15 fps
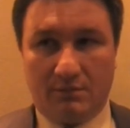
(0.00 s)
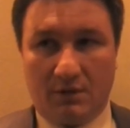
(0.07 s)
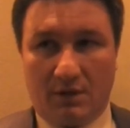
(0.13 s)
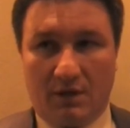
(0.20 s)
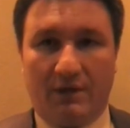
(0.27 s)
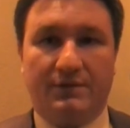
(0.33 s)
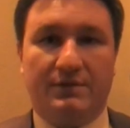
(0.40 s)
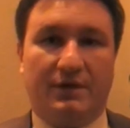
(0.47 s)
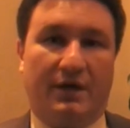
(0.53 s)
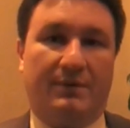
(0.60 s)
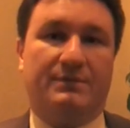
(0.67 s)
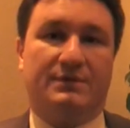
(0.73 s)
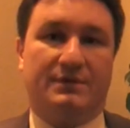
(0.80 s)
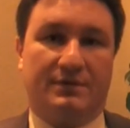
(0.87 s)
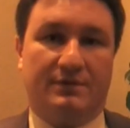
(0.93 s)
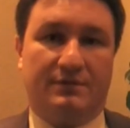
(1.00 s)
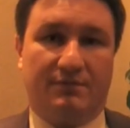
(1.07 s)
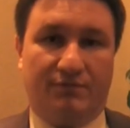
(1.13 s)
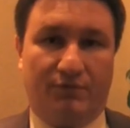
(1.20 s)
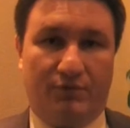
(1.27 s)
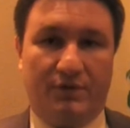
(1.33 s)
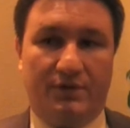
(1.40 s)
hard times
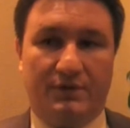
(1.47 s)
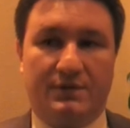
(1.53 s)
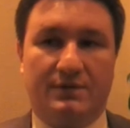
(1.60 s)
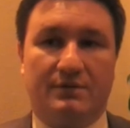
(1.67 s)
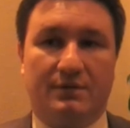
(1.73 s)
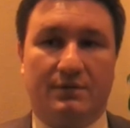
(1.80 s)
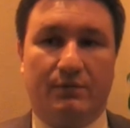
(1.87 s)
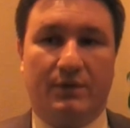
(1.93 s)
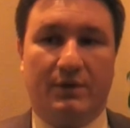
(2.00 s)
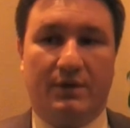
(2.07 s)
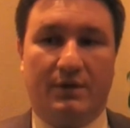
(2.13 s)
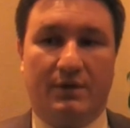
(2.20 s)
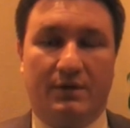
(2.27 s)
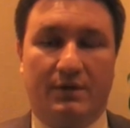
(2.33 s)
for this, we